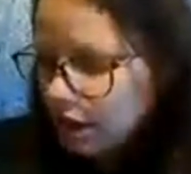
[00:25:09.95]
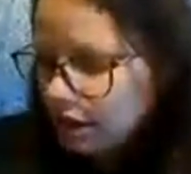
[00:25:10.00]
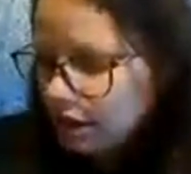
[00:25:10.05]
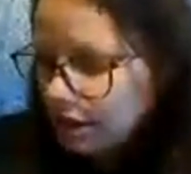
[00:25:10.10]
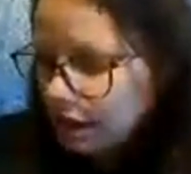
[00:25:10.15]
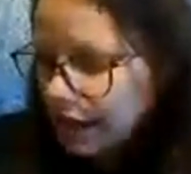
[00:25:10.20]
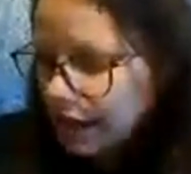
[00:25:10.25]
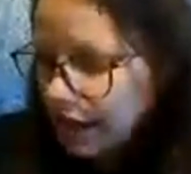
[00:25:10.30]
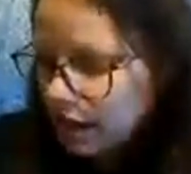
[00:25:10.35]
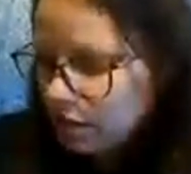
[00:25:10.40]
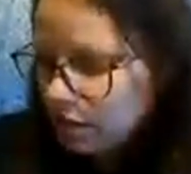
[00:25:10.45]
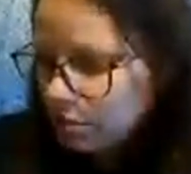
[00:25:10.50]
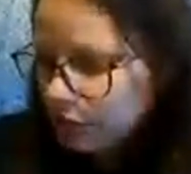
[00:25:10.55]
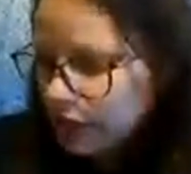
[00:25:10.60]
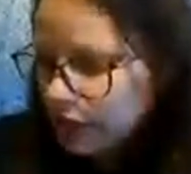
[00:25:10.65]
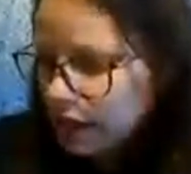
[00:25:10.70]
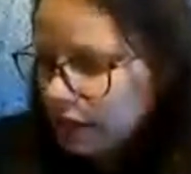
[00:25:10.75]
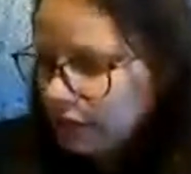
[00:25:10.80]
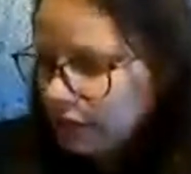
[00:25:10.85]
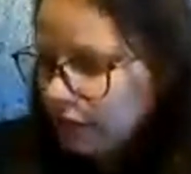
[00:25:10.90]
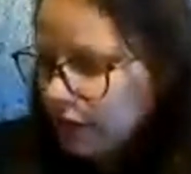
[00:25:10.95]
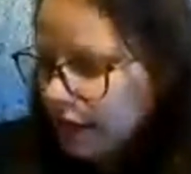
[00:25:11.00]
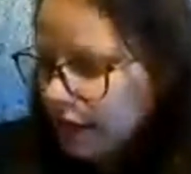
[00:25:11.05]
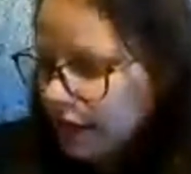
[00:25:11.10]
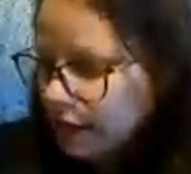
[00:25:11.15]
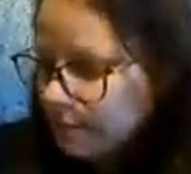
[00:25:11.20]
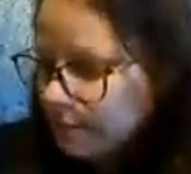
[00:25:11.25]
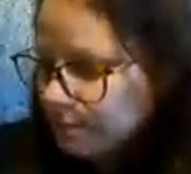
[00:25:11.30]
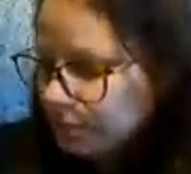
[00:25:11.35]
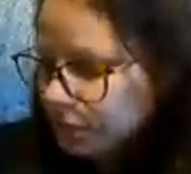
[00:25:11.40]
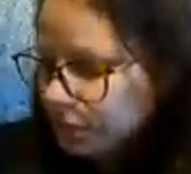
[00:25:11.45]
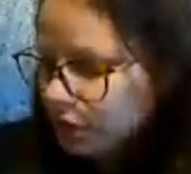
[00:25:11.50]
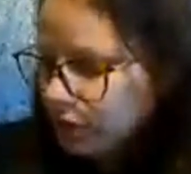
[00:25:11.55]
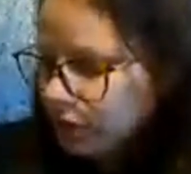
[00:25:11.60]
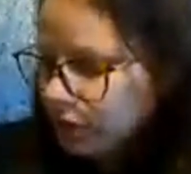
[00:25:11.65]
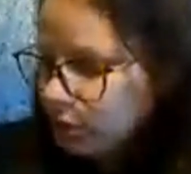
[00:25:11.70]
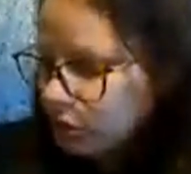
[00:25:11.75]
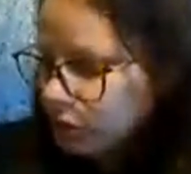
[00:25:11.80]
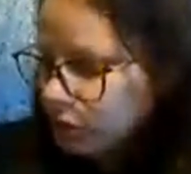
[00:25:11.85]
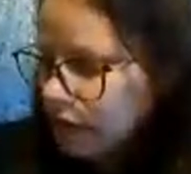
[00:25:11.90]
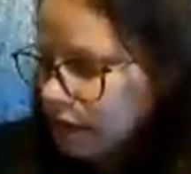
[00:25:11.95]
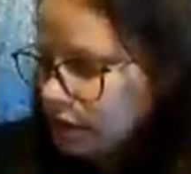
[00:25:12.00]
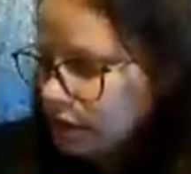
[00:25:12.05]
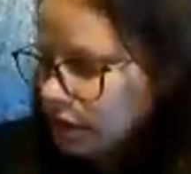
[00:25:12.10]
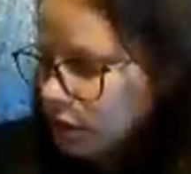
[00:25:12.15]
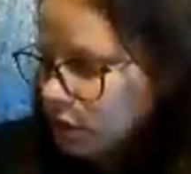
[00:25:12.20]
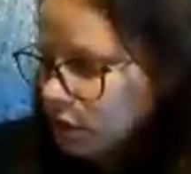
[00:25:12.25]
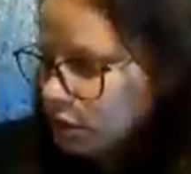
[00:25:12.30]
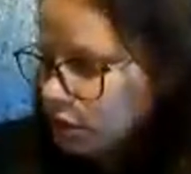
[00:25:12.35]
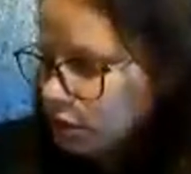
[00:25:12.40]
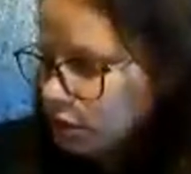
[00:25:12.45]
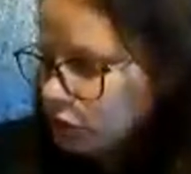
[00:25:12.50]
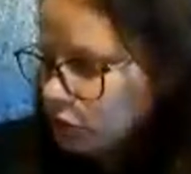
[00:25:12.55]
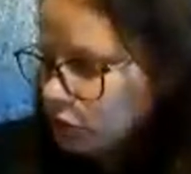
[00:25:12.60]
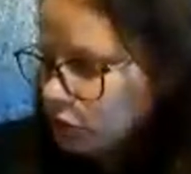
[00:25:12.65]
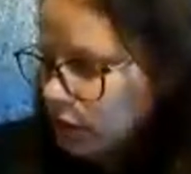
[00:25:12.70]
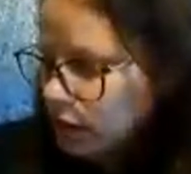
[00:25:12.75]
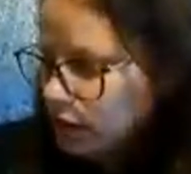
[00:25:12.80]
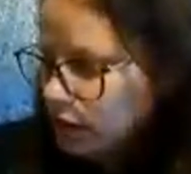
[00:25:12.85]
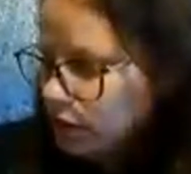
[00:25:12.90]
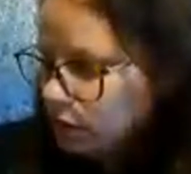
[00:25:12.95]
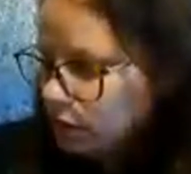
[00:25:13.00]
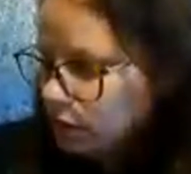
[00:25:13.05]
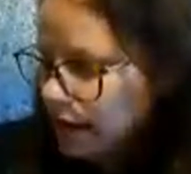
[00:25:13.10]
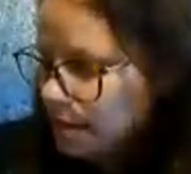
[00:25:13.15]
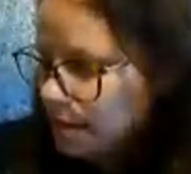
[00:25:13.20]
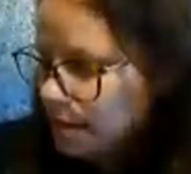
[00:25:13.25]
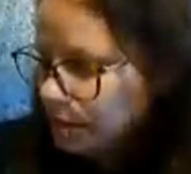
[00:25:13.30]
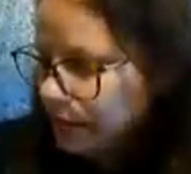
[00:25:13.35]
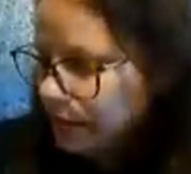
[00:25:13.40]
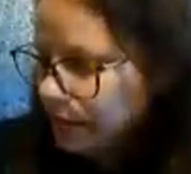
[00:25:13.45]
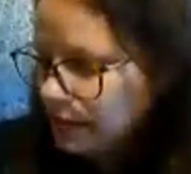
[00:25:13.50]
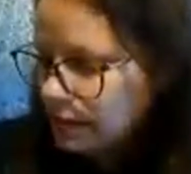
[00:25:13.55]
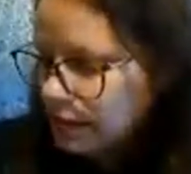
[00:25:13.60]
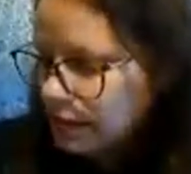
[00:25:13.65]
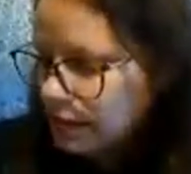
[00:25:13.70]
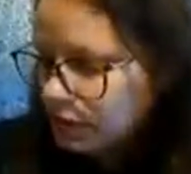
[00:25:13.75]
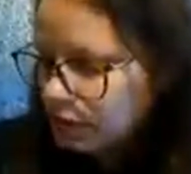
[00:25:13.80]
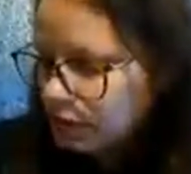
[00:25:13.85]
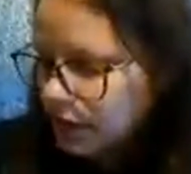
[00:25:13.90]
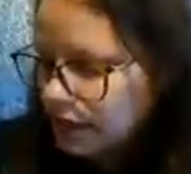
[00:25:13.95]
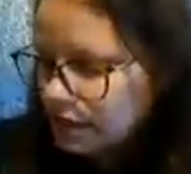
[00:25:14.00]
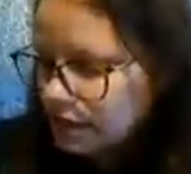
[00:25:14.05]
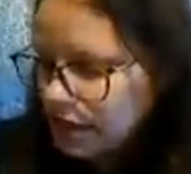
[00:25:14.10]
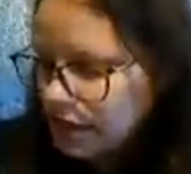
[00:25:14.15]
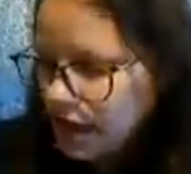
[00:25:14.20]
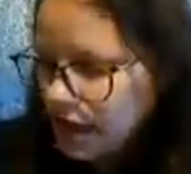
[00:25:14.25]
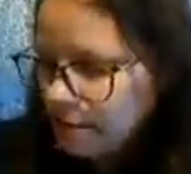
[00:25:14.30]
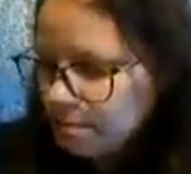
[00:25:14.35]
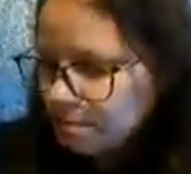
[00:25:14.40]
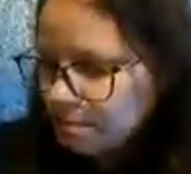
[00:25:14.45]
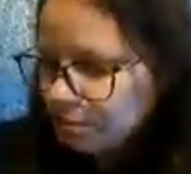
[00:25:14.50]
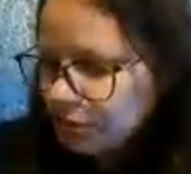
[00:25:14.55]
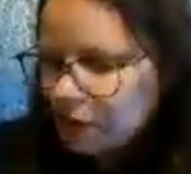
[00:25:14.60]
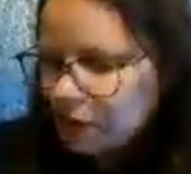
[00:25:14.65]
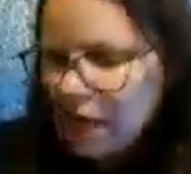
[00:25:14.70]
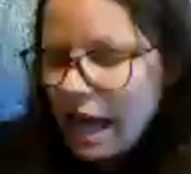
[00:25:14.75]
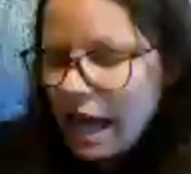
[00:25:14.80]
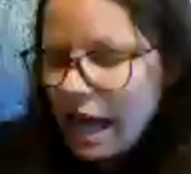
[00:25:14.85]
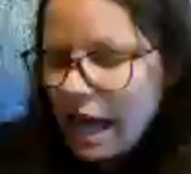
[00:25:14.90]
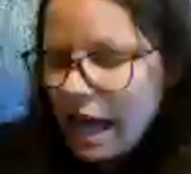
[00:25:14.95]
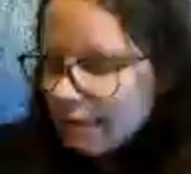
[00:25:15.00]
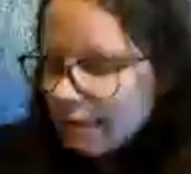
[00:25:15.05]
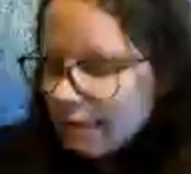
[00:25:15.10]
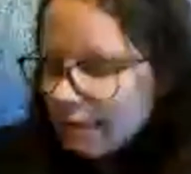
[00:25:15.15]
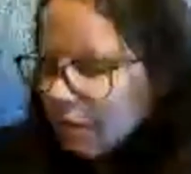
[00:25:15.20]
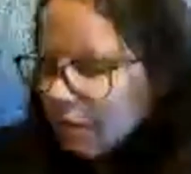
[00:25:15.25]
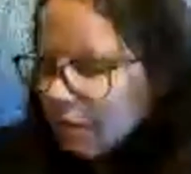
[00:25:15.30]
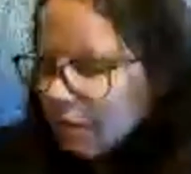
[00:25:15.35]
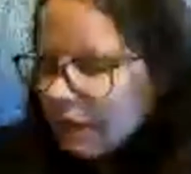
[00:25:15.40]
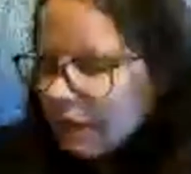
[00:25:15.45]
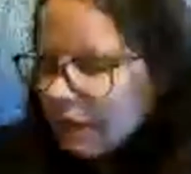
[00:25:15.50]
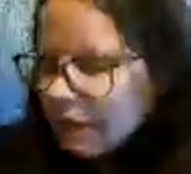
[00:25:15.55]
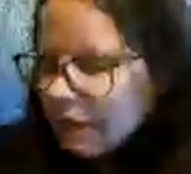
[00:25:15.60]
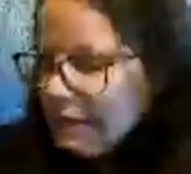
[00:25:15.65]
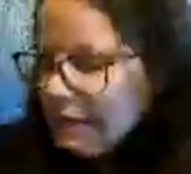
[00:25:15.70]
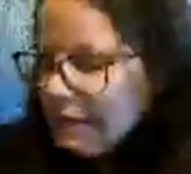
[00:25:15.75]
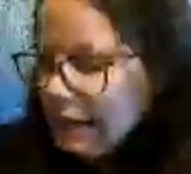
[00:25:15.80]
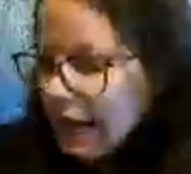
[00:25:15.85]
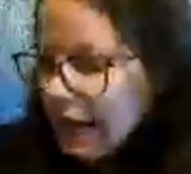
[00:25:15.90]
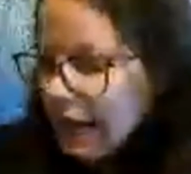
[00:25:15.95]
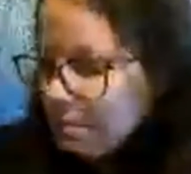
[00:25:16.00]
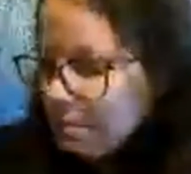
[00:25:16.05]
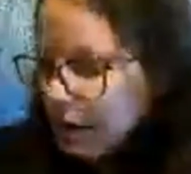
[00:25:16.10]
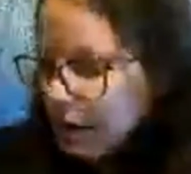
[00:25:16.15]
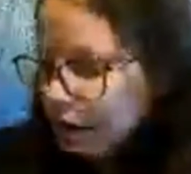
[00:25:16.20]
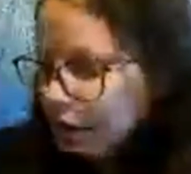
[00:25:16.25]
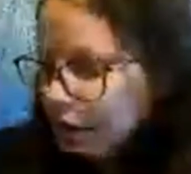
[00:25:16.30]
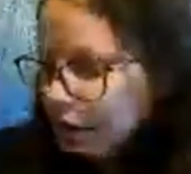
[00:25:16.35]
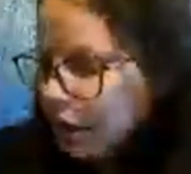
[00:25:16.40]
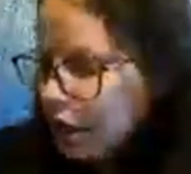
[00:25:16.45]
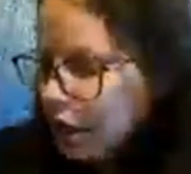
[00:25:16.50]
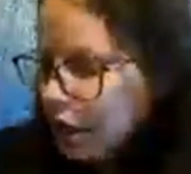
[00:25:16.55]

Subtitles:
To calibrate a flight from Toronto to be in the right place at the right time? Absolutely. It's a nightmare.